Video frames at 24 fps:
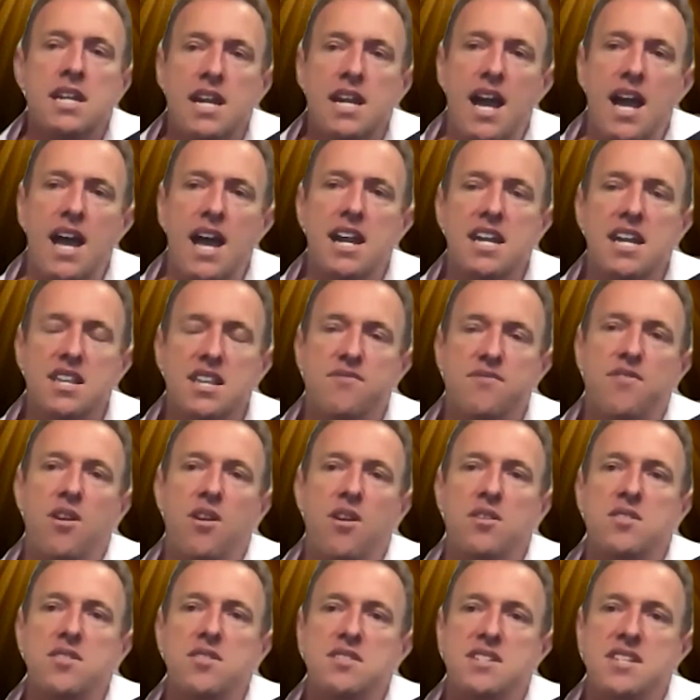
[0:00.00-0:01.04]
And its
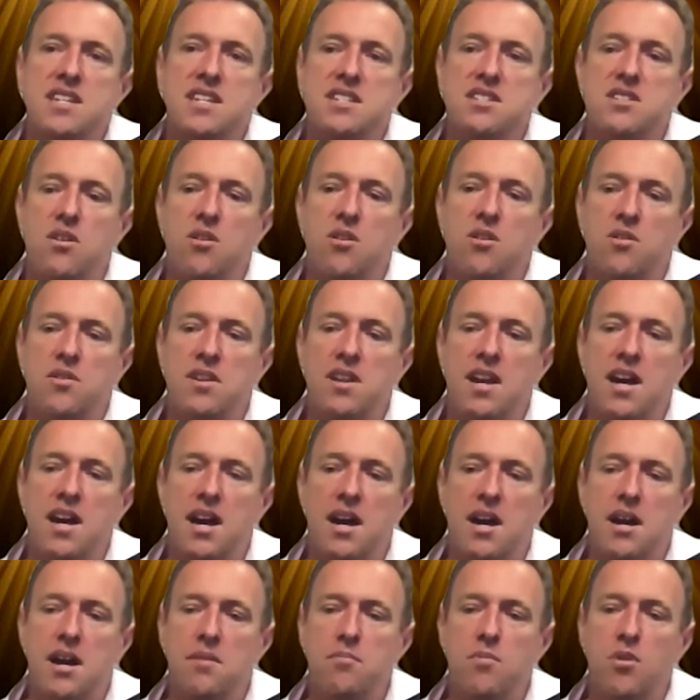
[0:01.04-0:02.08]
focus is on
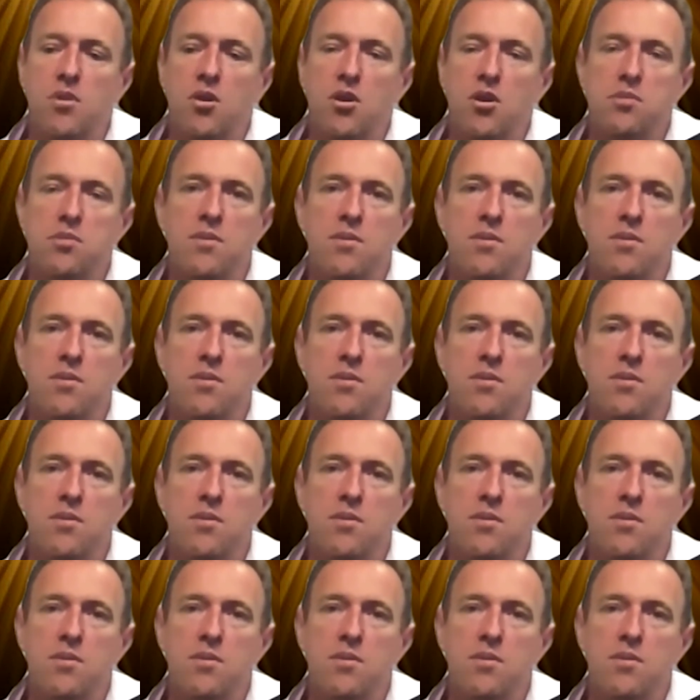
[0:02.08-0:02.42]
earth